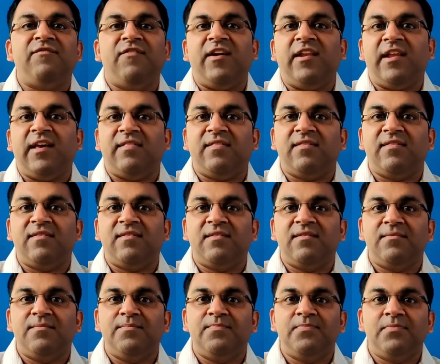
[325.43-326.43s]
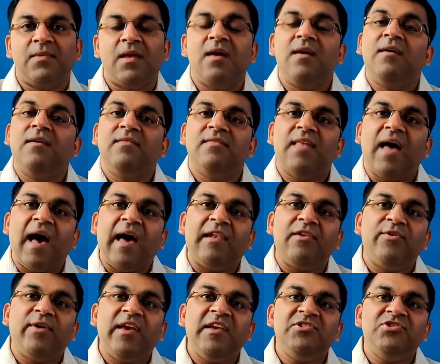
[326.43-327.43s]
and finance. The
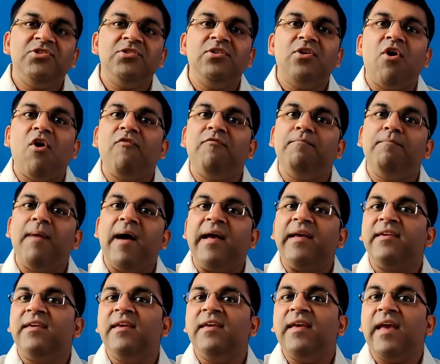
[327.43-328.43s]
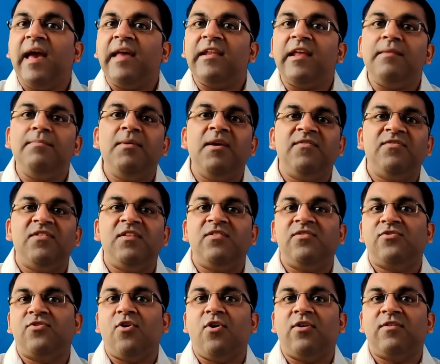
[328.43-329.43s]
allocation of banking and NBFC
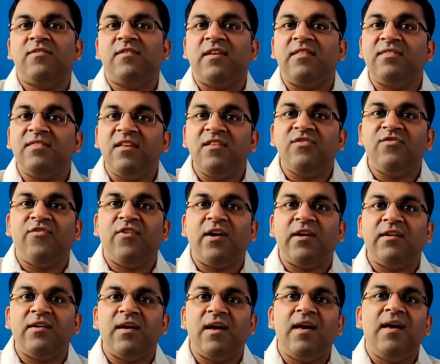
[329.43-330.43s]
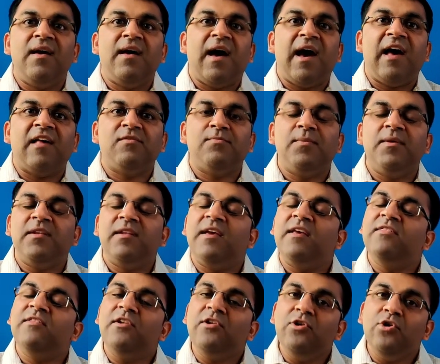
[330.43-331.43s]
stocks in this fund has been
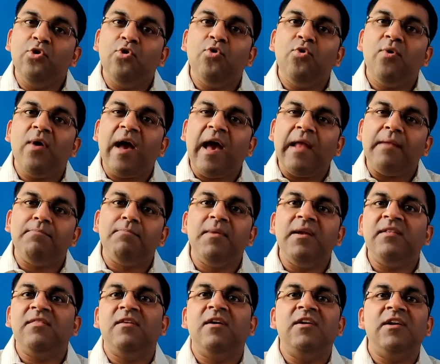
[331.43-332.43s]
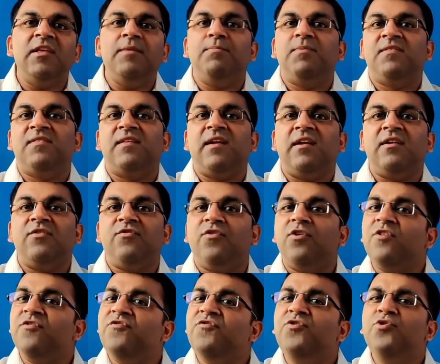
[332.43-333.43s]
in the low and mid 30%
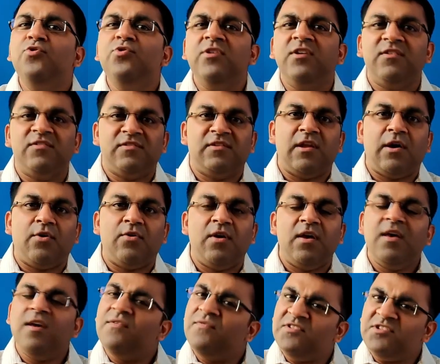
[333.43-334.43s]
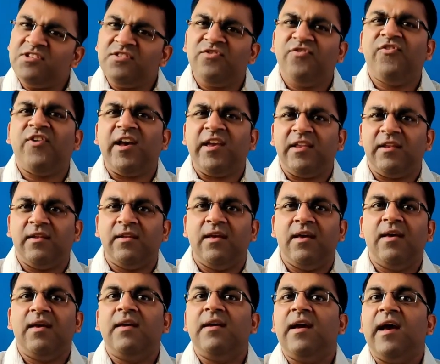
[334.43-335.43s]
for a few years now, which is fine
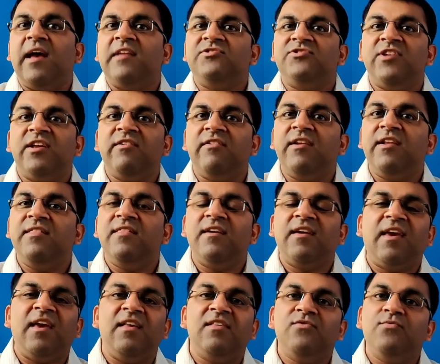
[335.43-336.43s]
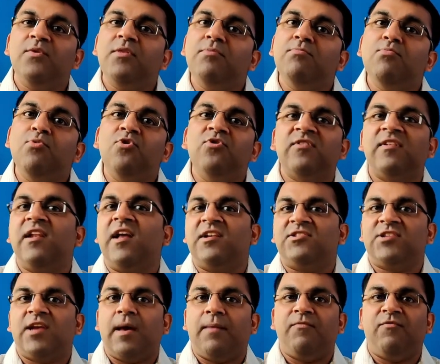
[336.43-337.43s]
and generally the case with most
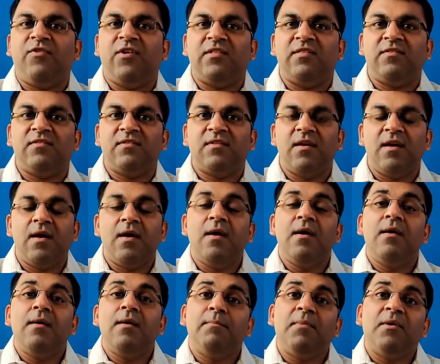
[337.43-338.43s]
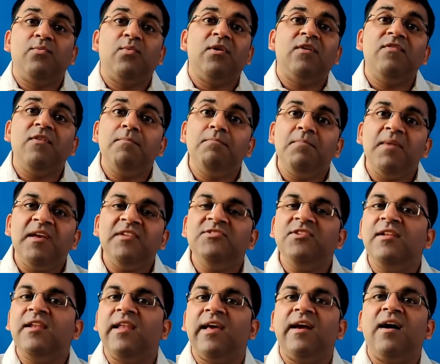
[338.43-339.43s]
large cap funds. But one of the
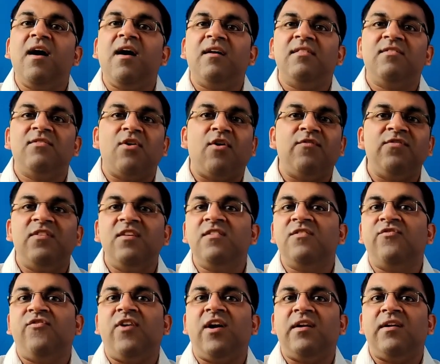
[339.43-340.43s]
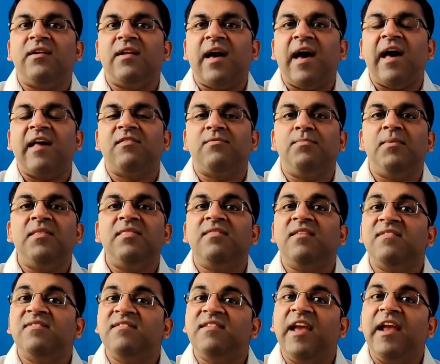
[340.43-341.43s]
major laggards of this fund has been
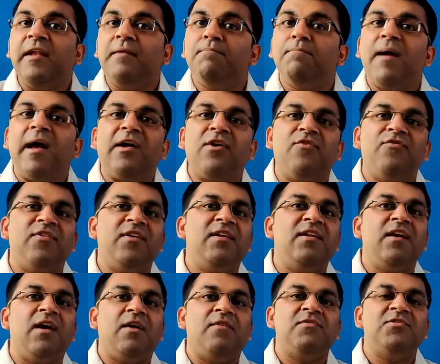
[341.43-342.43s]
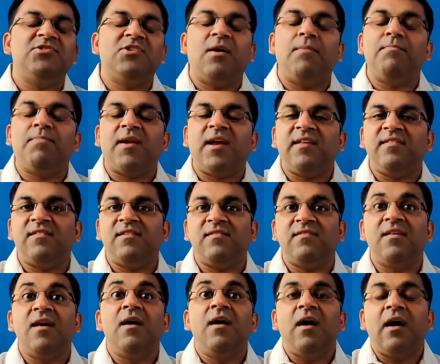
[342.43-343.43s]
the State Bank of India, which
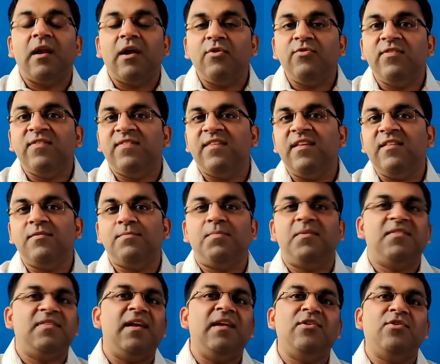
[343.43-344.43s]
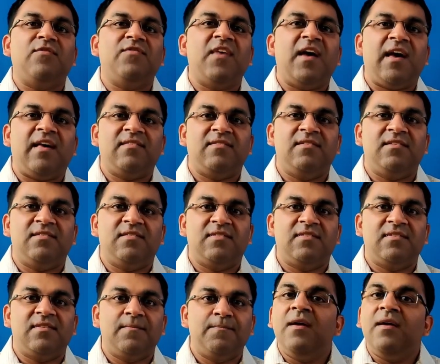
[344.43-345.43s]
comprises around 6% of the
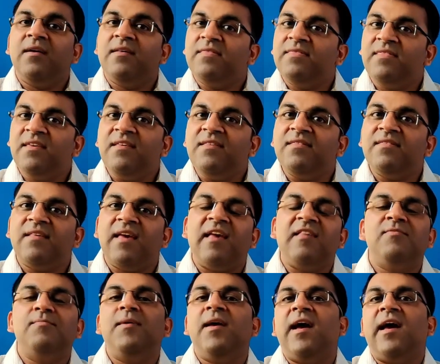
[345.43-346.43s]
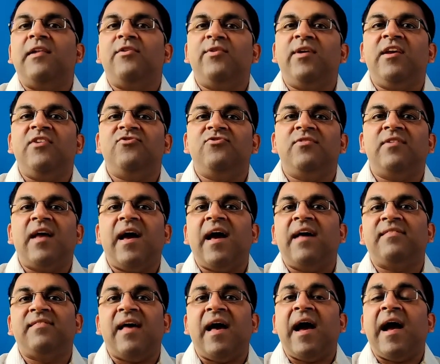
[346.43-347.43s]
assets. This SBI allocation
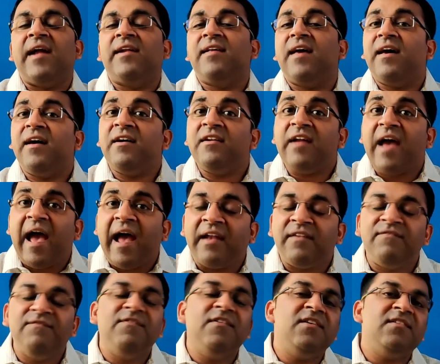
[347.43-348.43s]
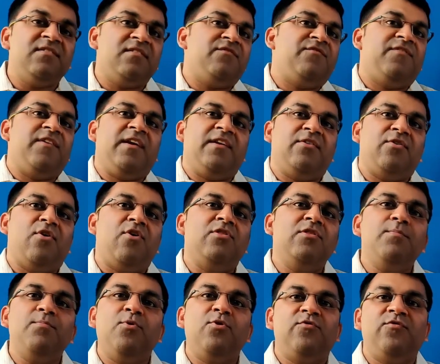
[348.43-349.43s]
has had an adverse effect
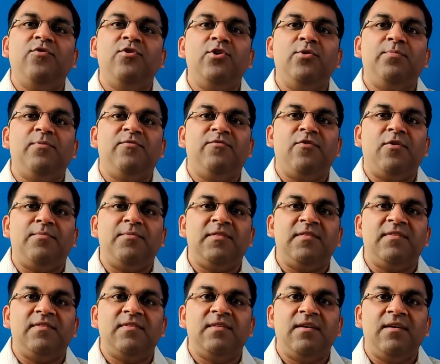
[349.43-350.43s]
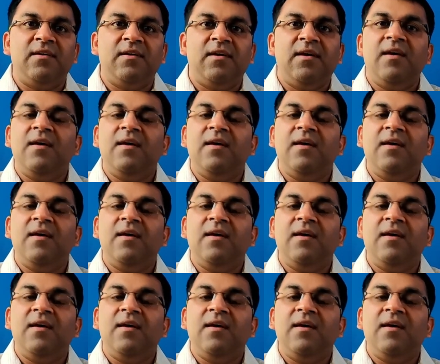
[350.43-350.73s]
on the portfolio performance.